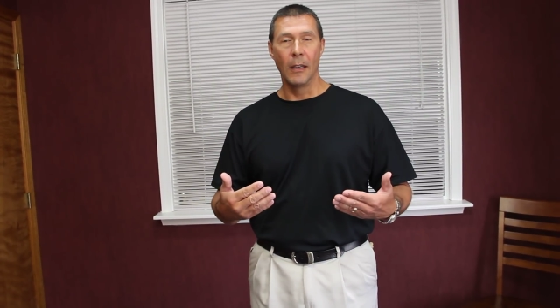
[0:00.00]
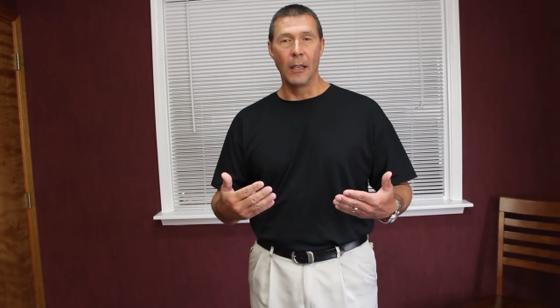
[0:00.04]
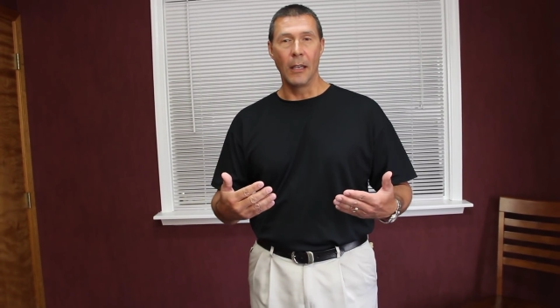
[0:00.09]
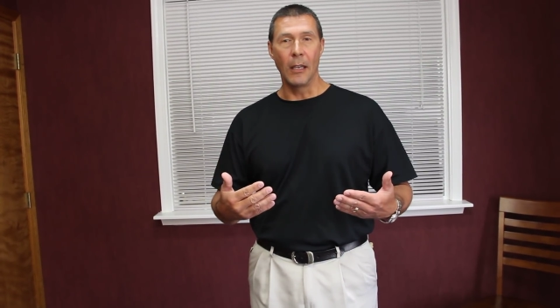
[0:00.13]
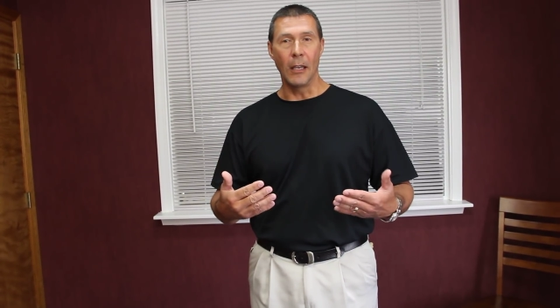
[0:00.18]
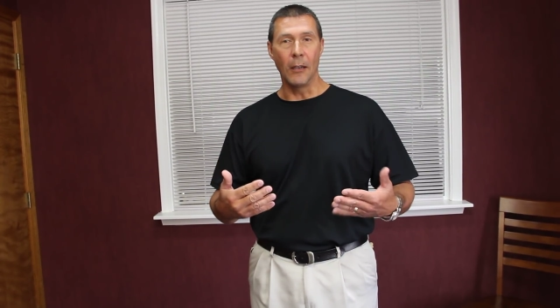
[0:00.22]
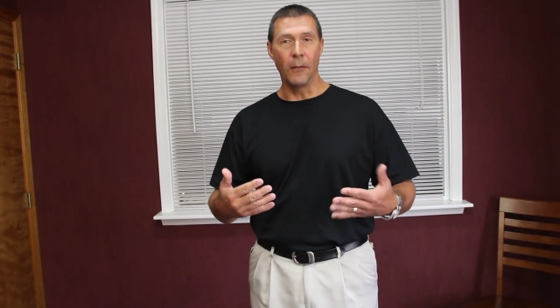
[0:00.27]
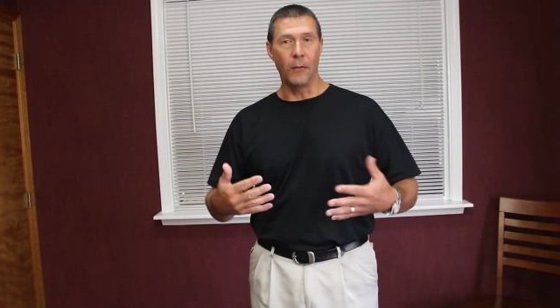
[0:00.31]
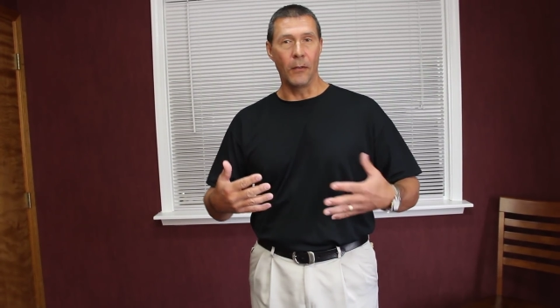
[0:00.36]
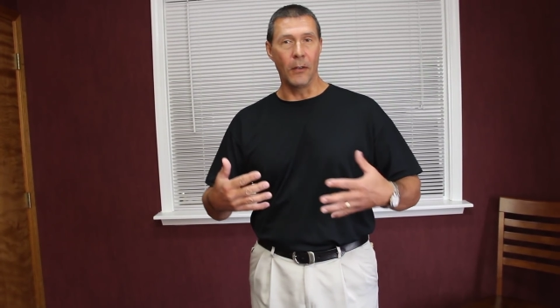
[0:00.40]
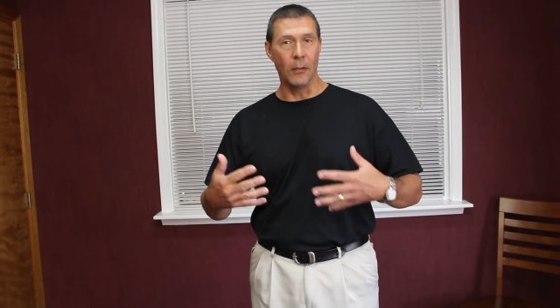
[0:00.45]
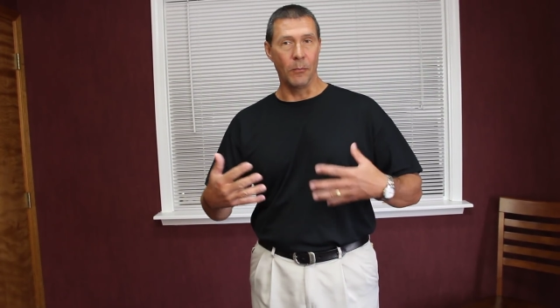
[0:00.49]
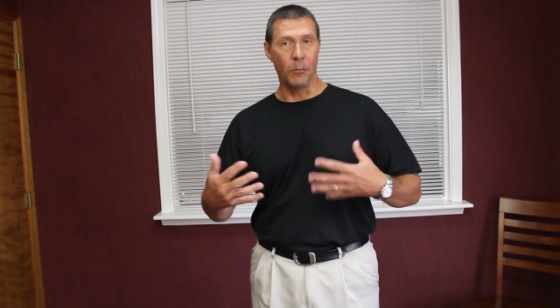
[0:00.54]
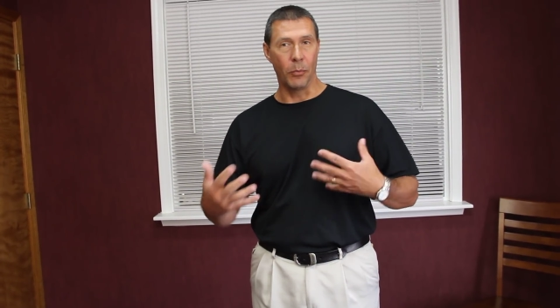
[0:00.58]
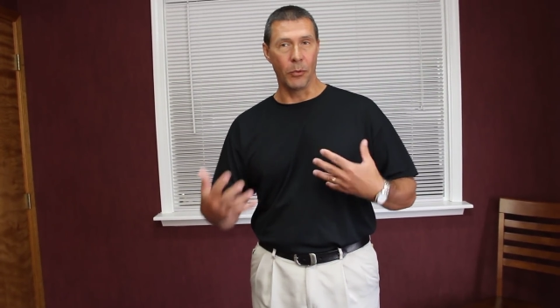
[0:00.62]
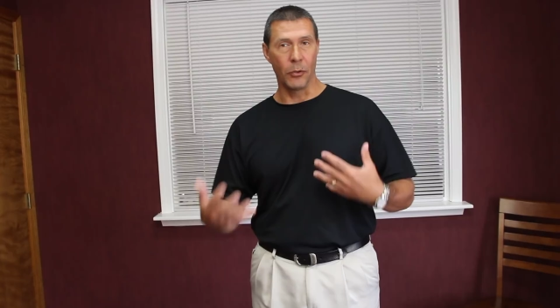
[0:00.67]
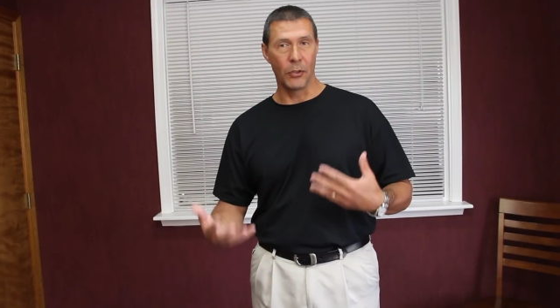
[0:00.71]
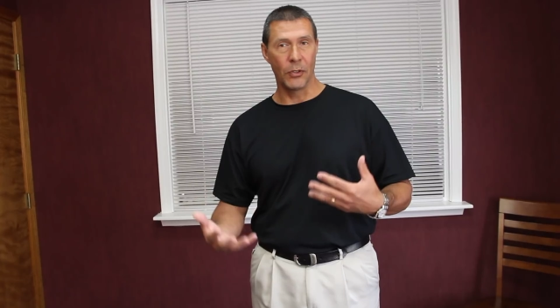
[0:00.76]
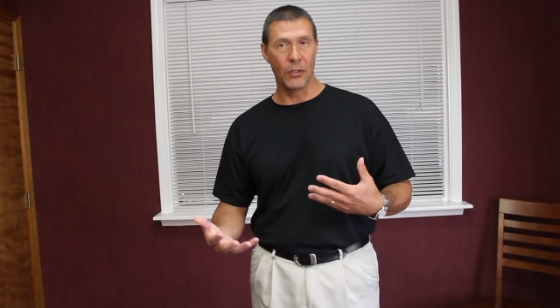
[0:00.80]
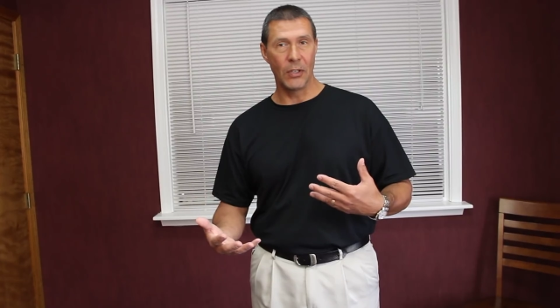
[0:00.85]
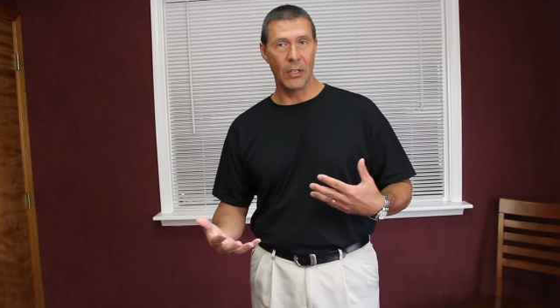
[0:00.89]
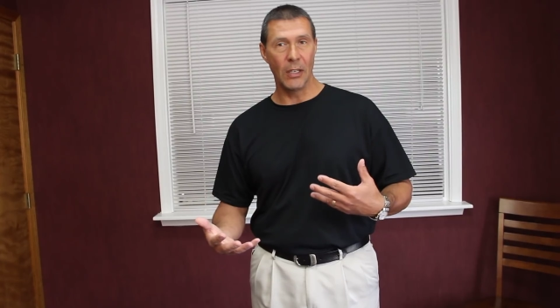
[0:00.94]
If it
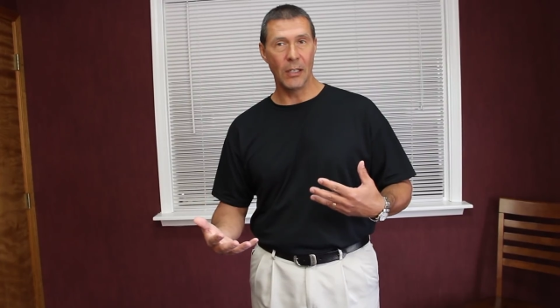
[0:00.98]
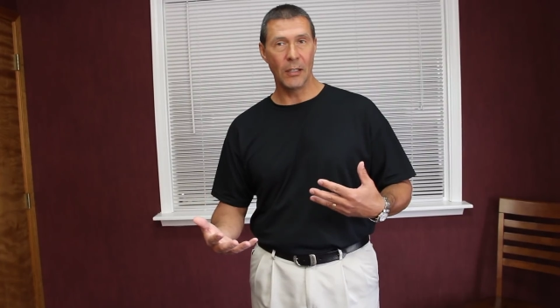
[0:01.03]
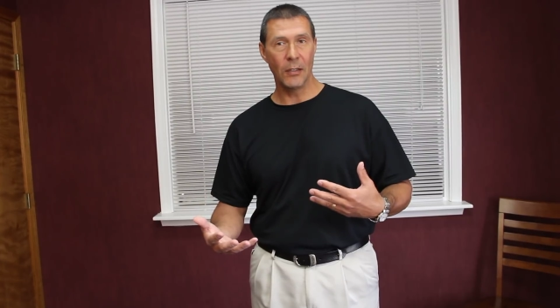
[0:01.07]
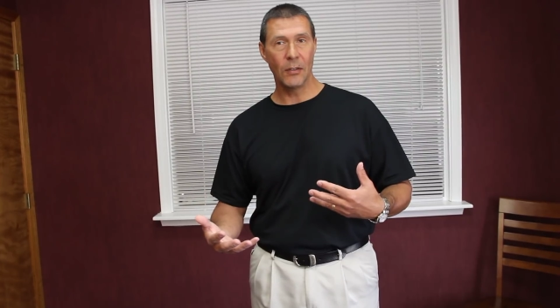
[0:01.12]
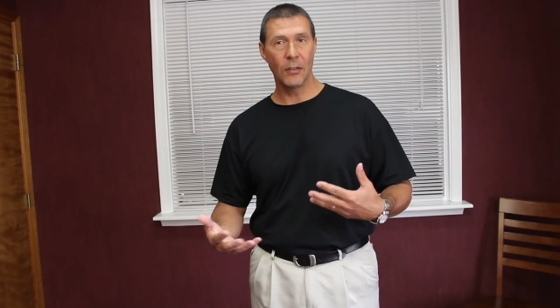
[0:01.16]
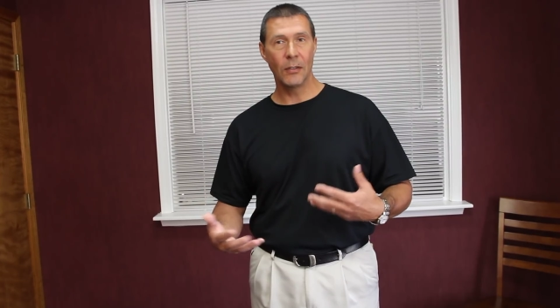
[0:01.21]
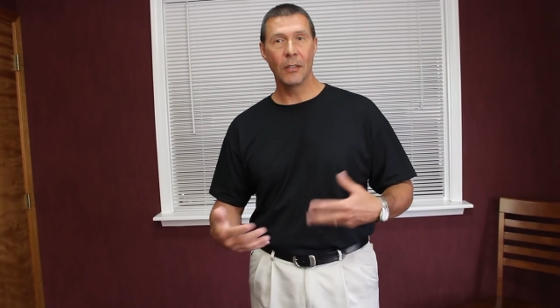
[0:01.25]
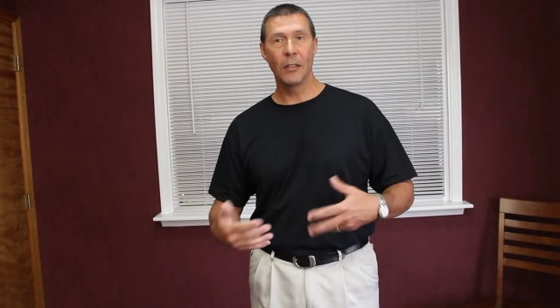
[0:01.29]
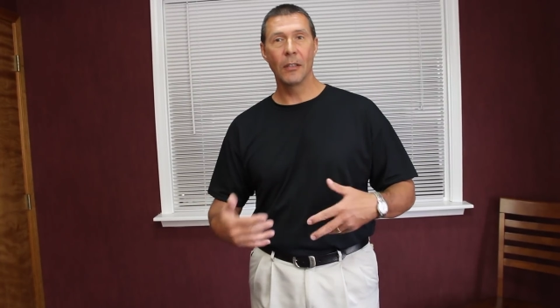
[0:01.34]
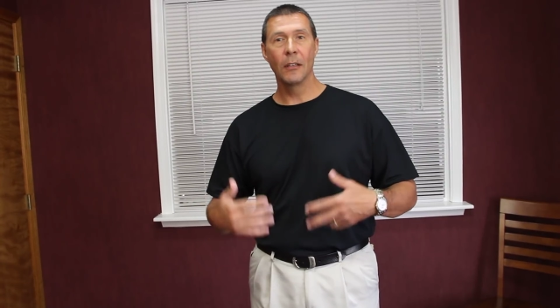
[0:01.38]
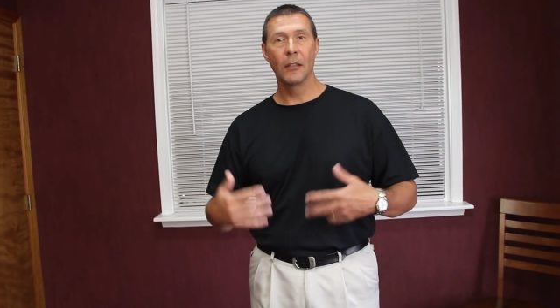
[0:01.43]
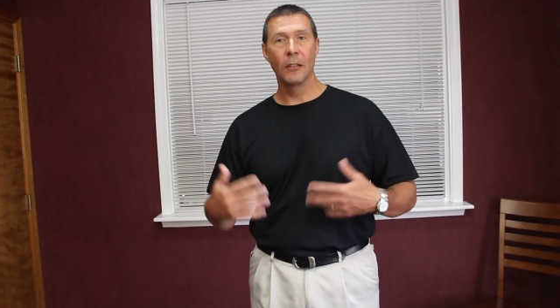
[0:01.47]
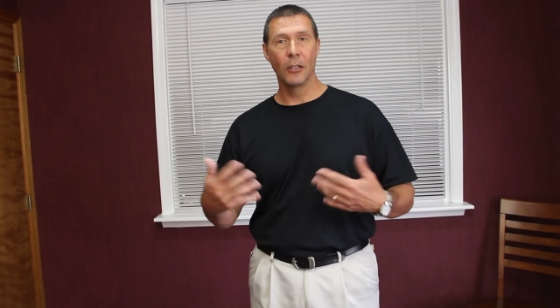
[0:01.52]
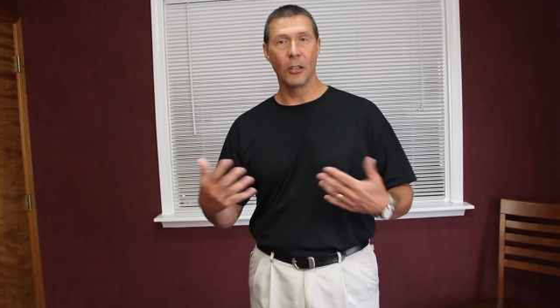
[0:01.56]
persists,